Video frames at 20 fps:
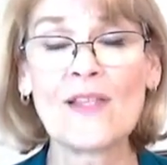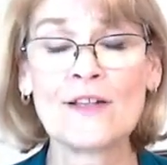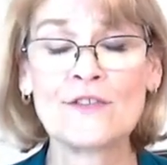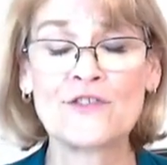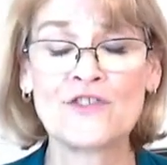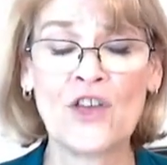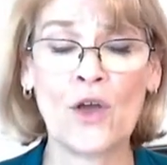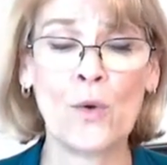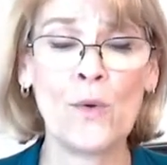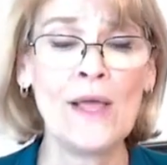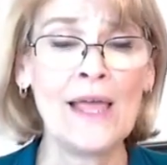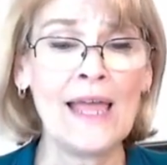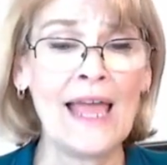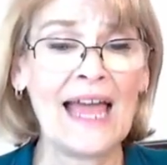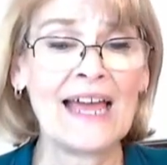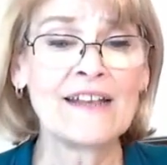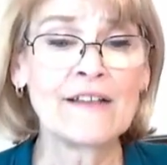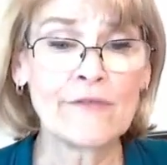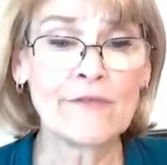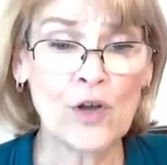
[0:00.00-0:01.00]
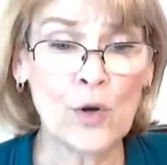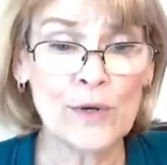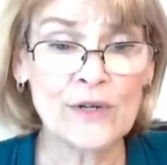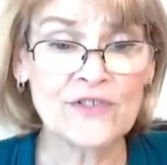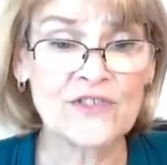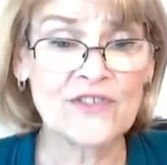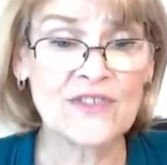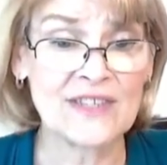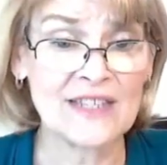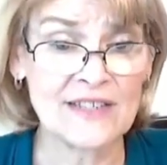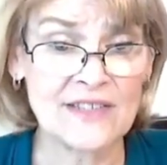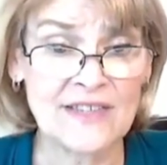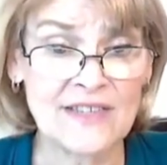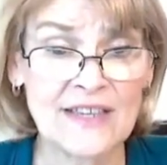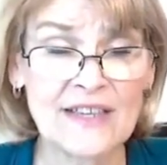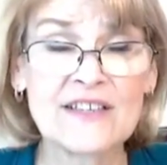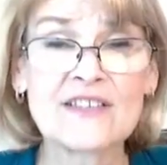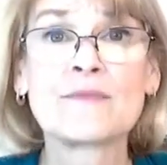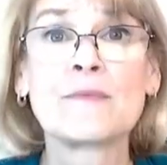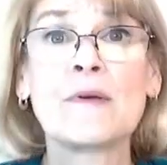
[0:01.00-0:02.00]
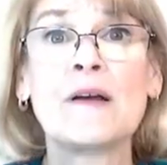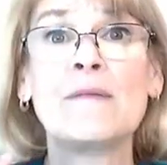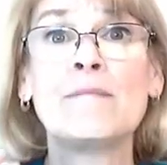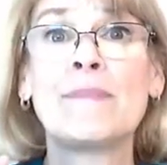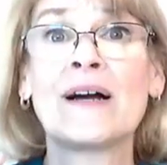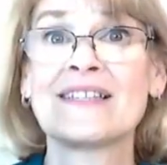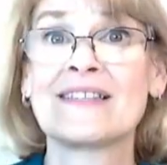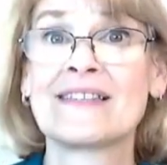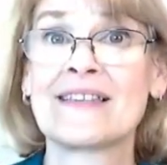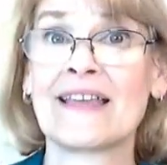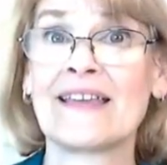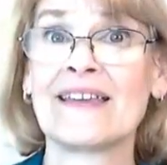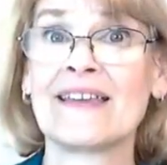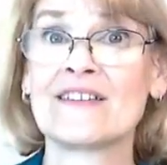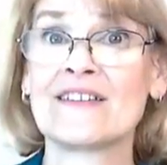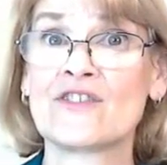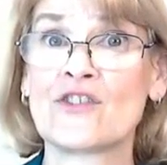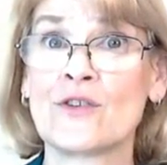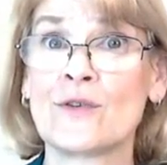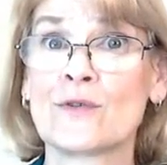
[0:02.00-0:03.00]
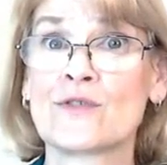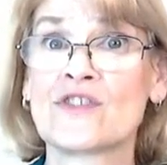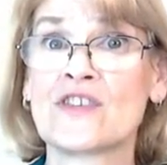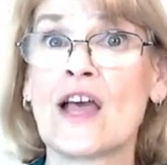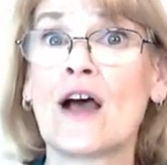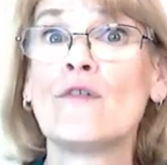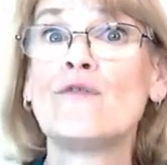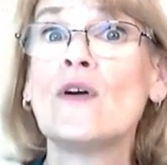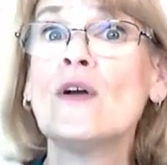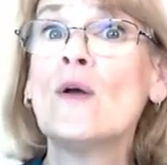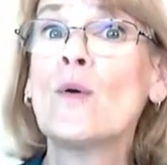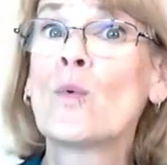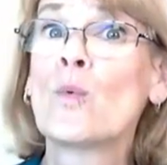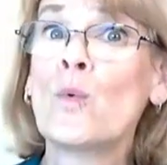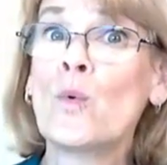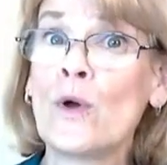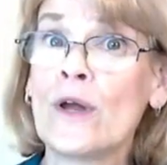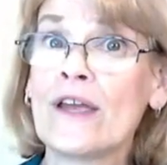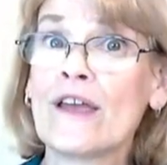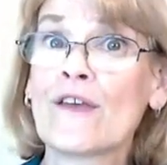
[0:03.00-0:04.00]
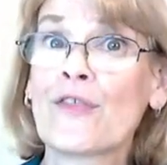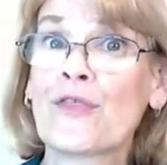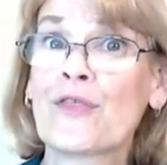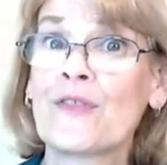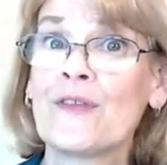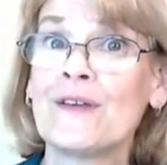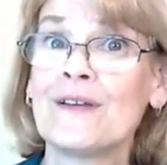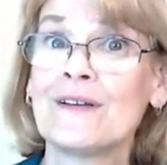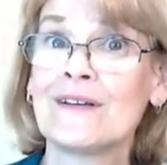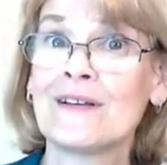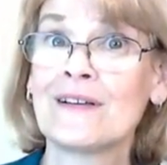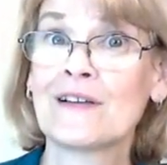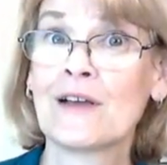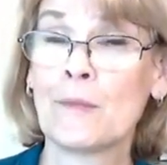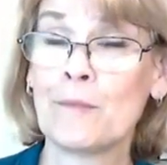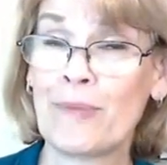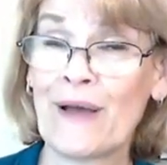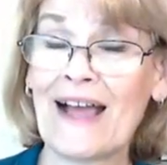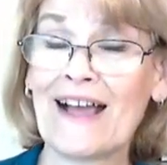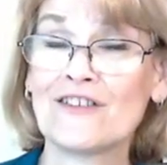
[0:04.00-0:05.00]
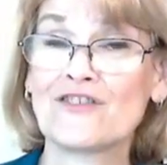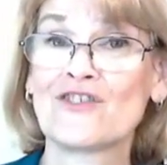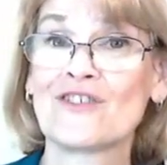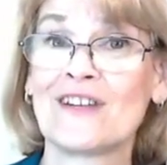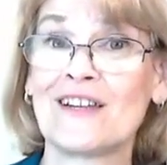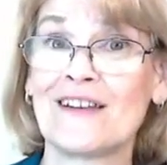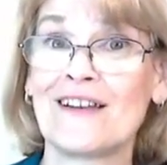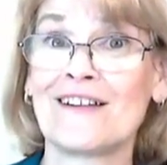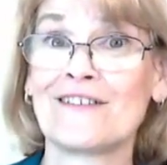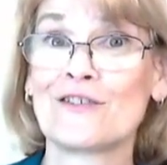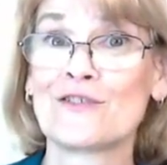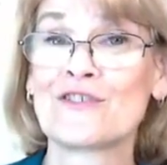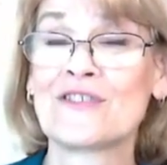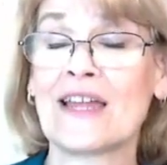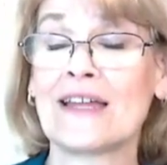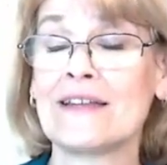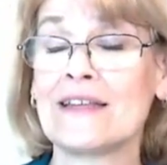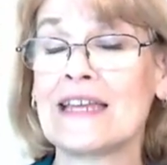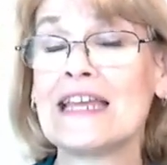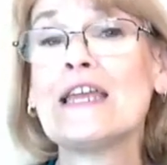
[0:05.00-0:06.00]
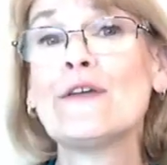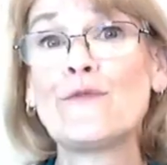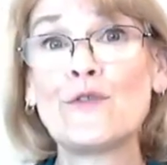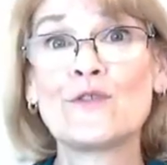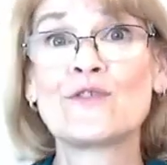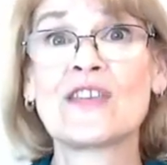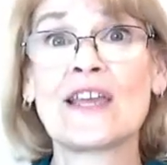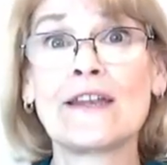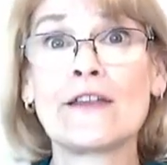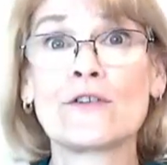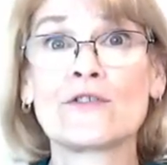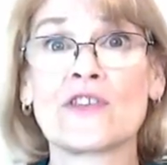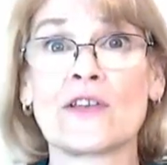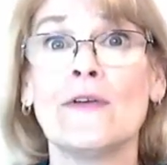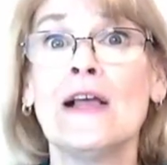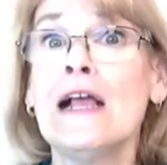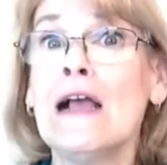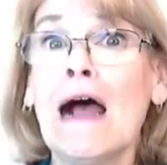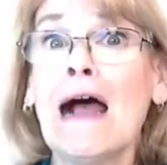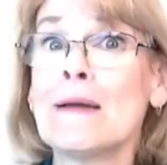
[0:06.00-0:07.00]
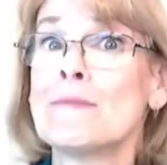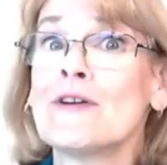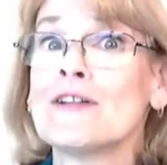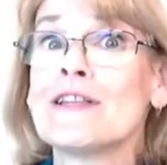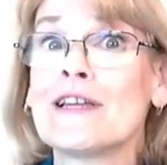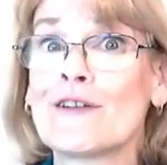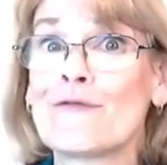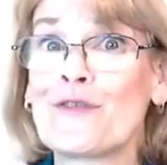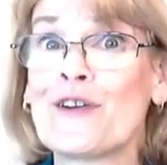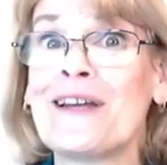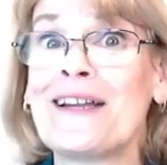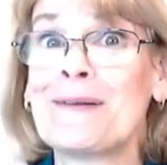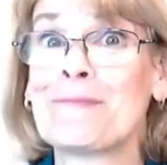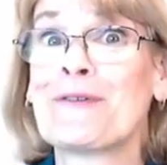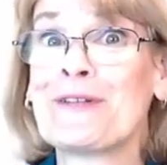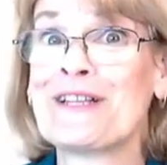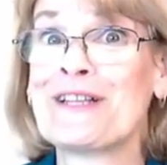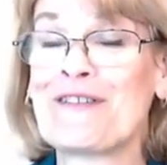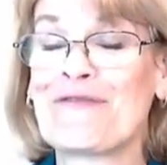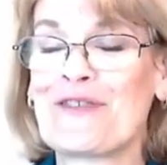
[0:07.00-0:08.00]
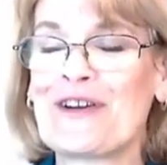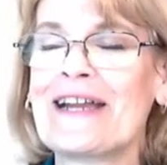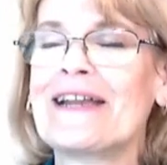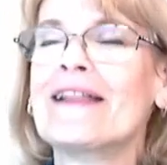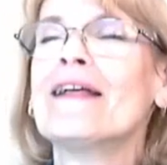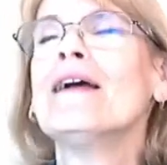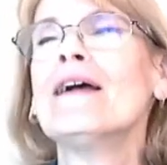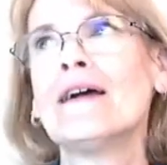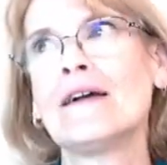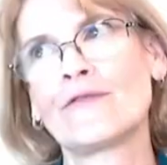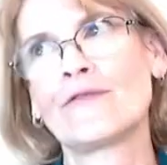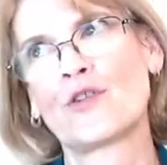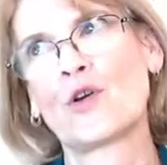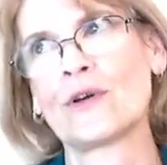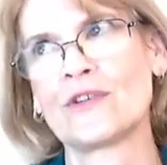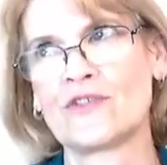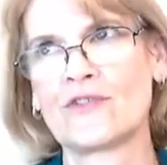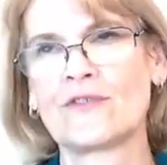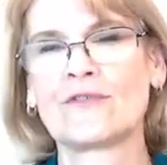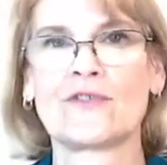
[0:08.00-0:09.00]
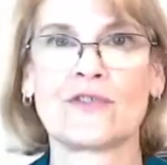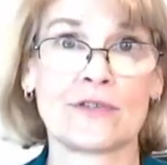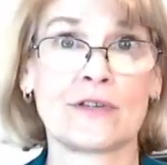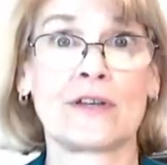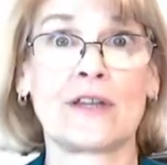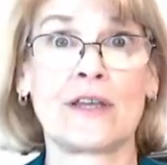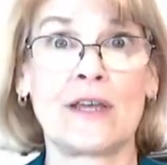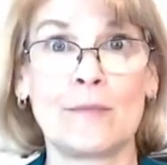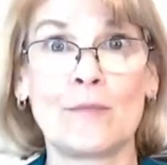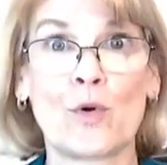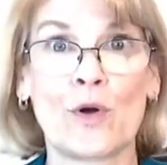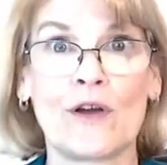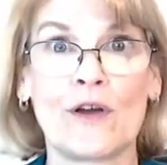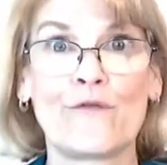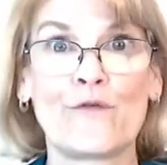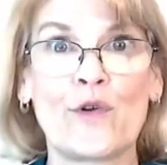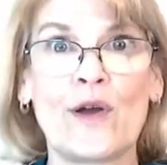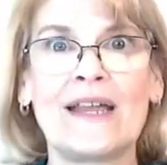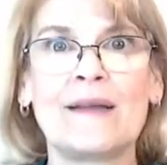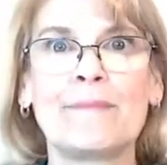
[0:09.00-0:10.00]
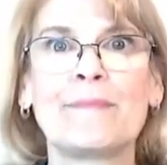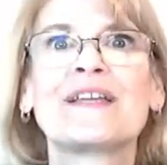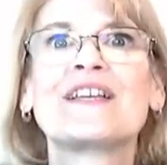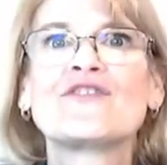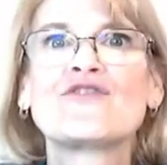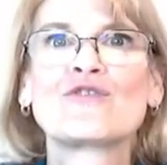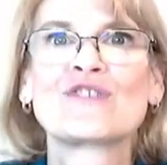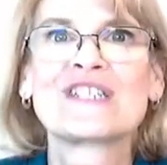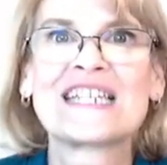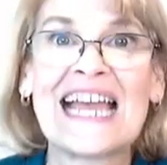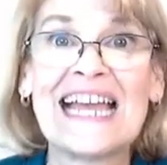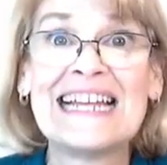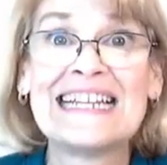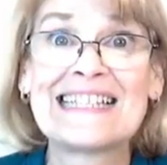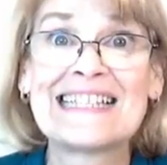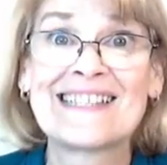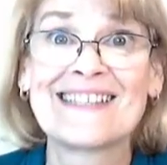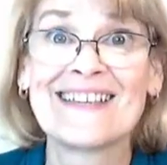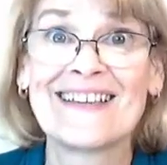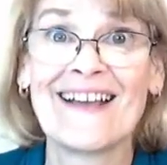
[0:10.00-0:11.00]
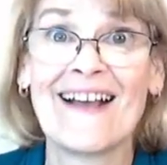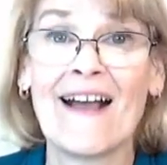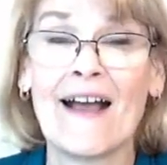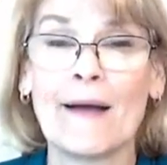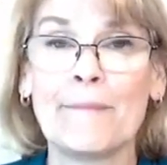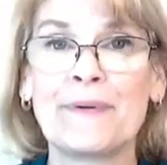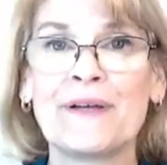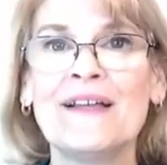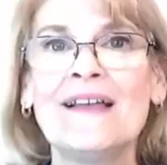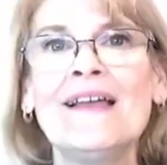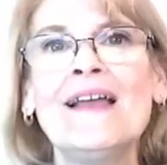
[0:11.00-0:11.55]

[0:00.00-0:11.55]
So, and of course, this is by saying it to yourself with compassion and understanding. If you say to yourself, I'm really afraid, I'm really afraid, of course you're just going to get more afraid because you're tensing up.